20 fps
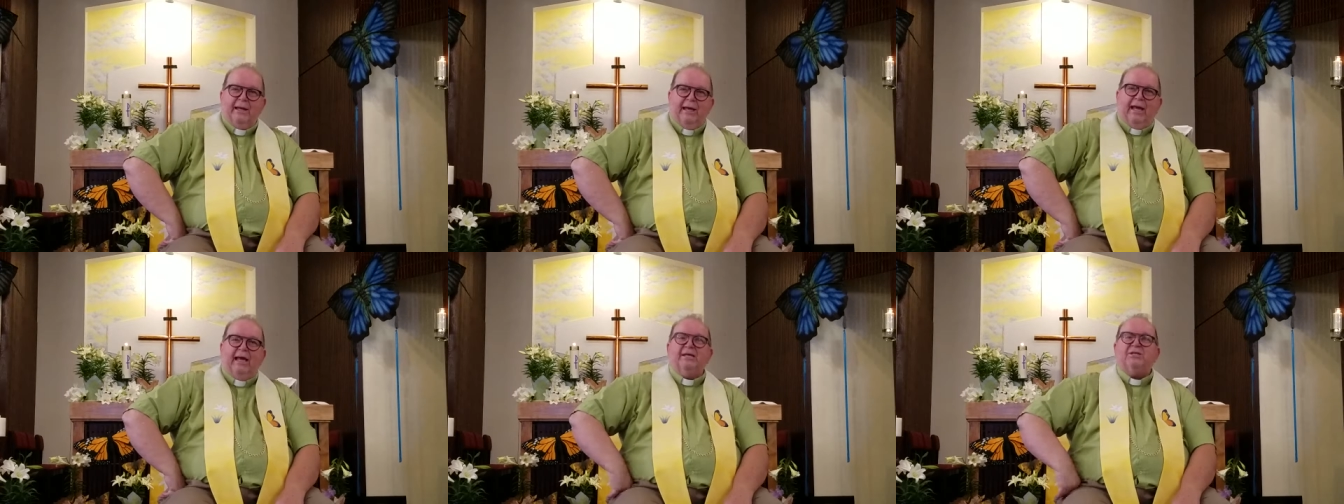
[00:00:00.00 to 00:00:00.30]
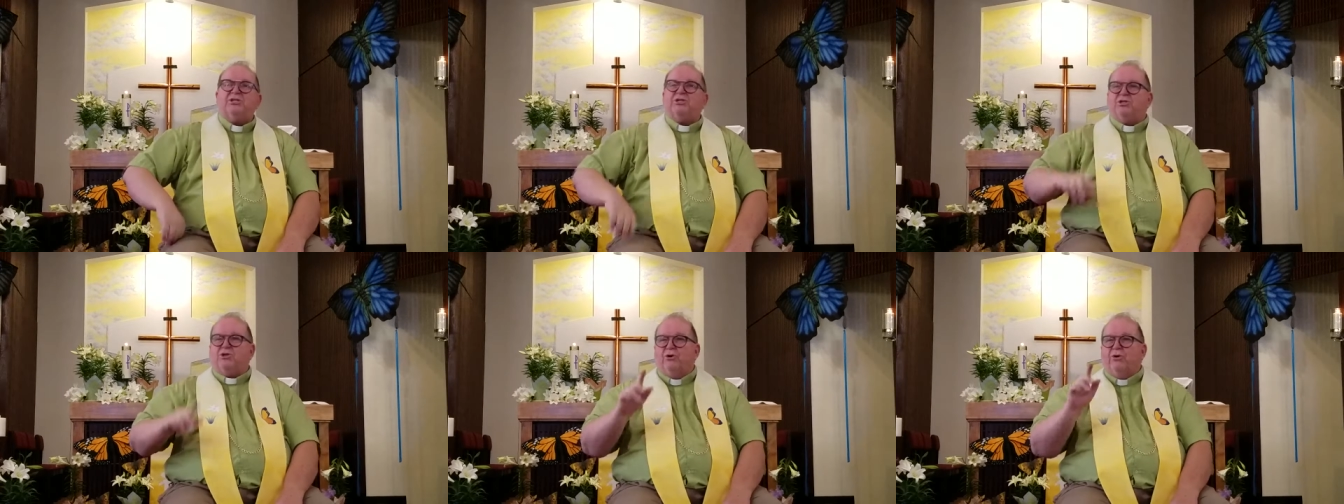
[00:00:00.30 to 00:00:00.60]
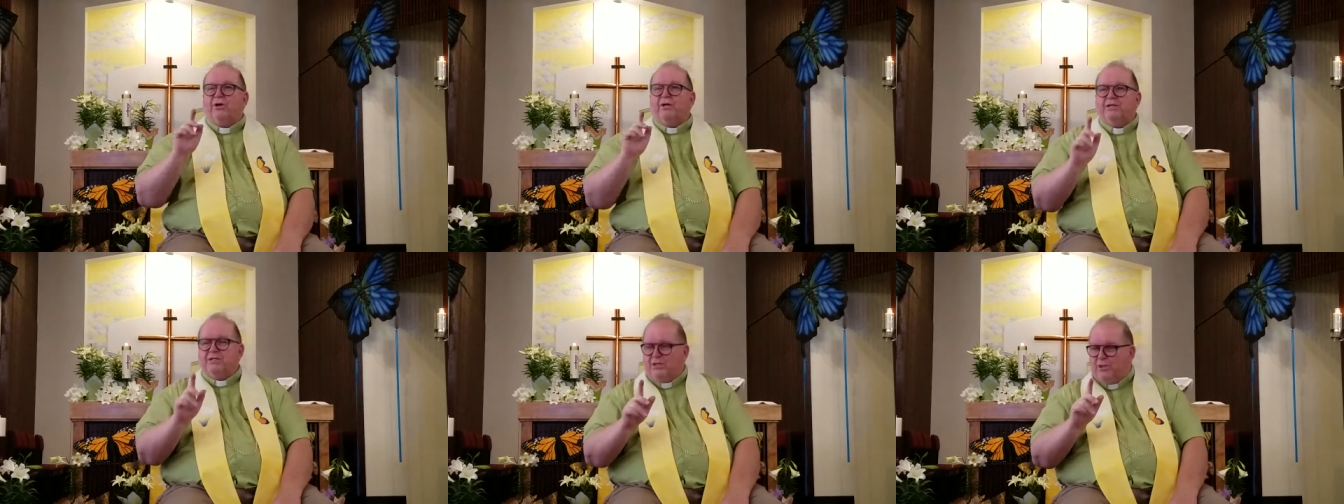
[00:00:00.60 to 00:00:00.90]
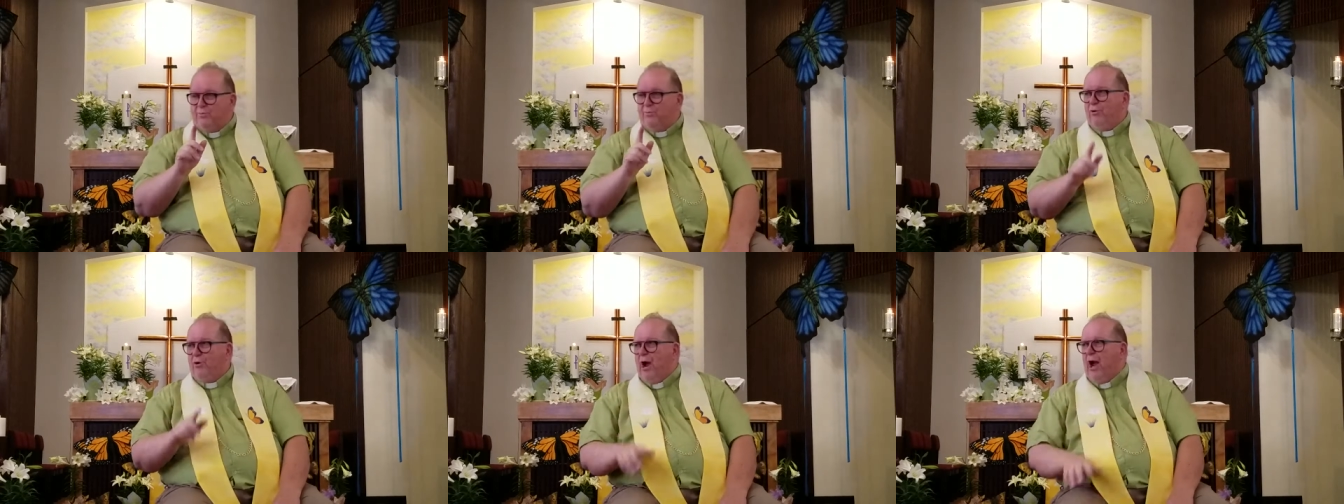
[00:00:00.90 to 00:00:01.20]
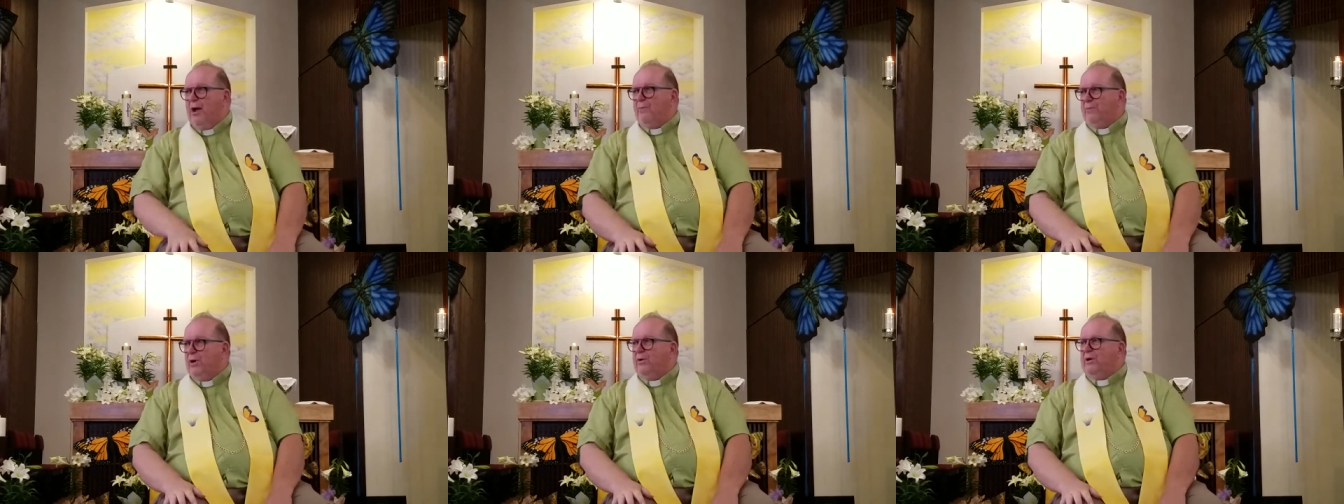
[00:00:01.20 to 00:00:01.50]
Easter is the
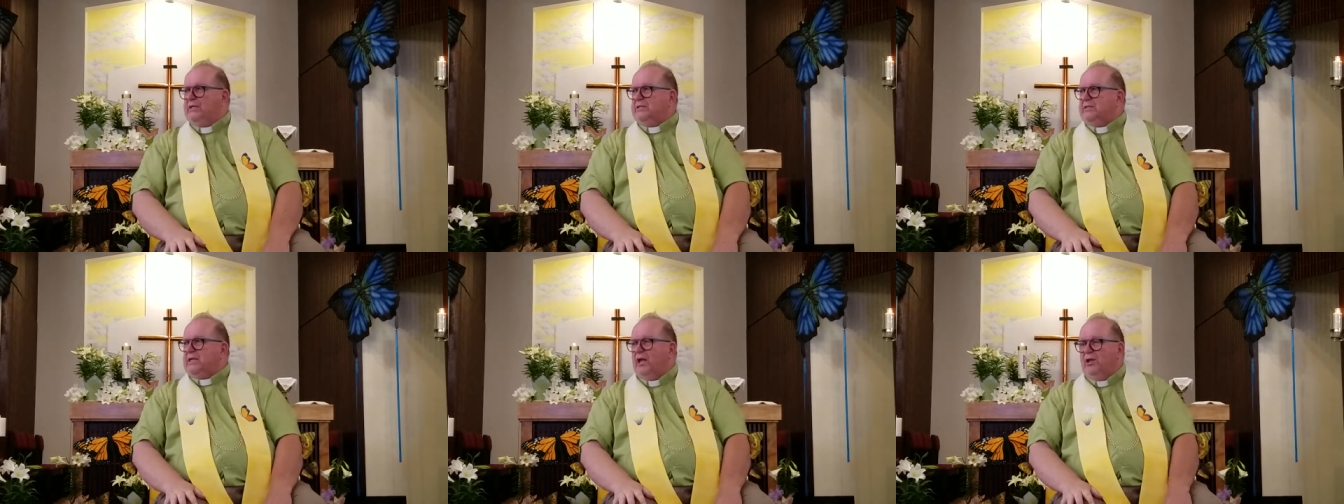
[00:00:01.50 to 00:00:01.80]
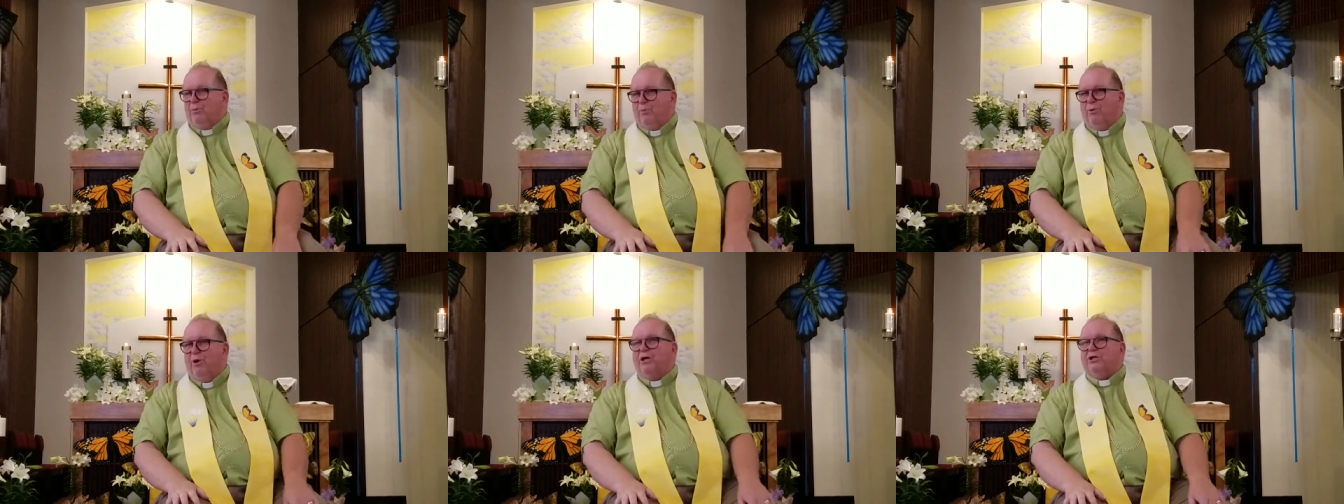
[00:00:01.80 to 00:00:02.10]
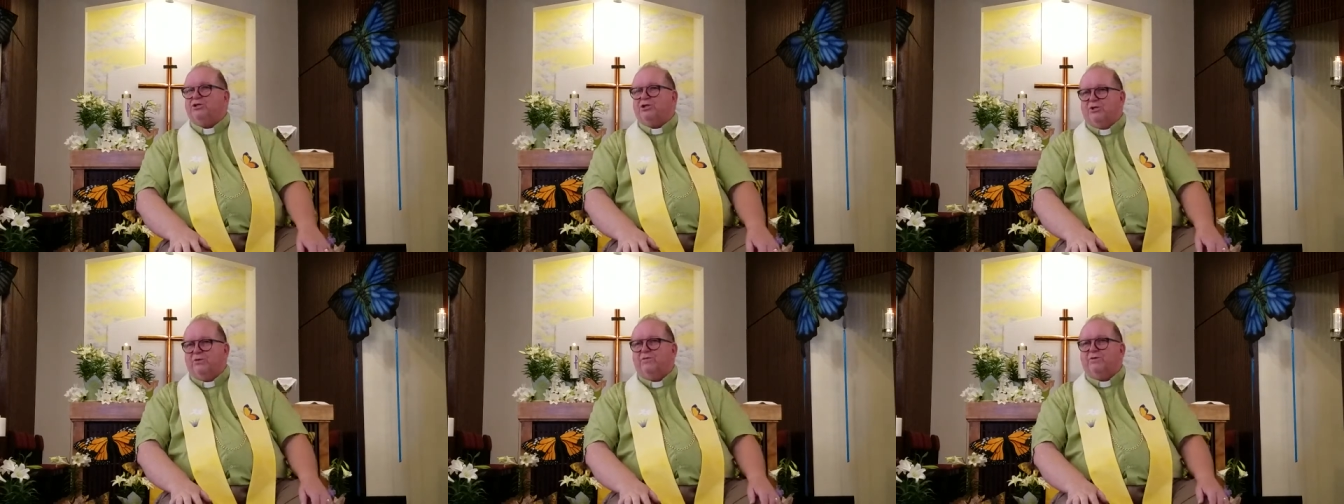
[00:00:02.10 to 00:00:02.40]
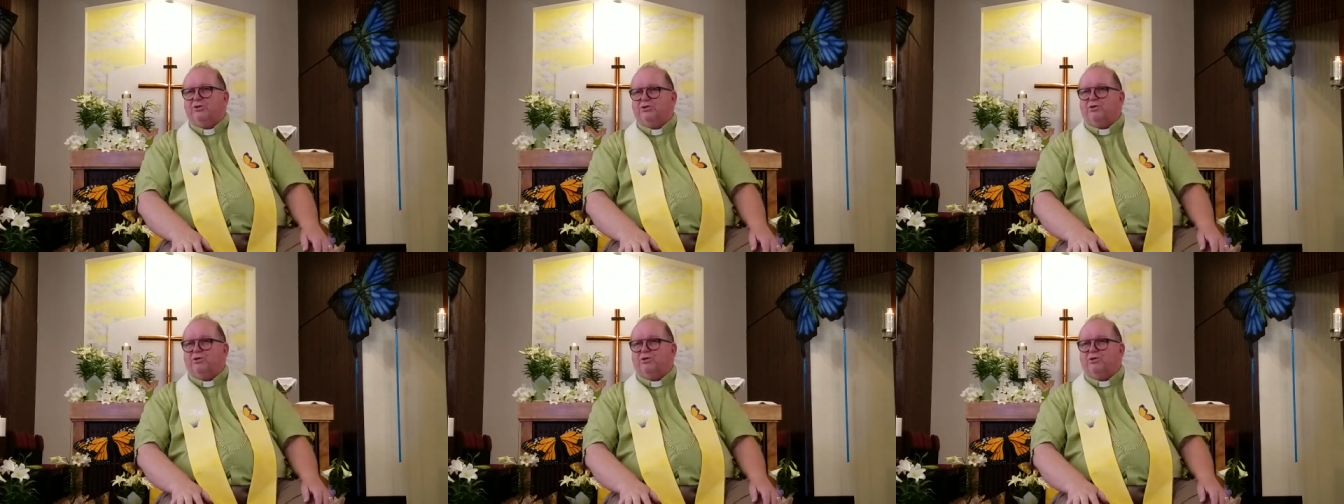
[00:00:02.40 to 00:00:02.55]
primary celebration of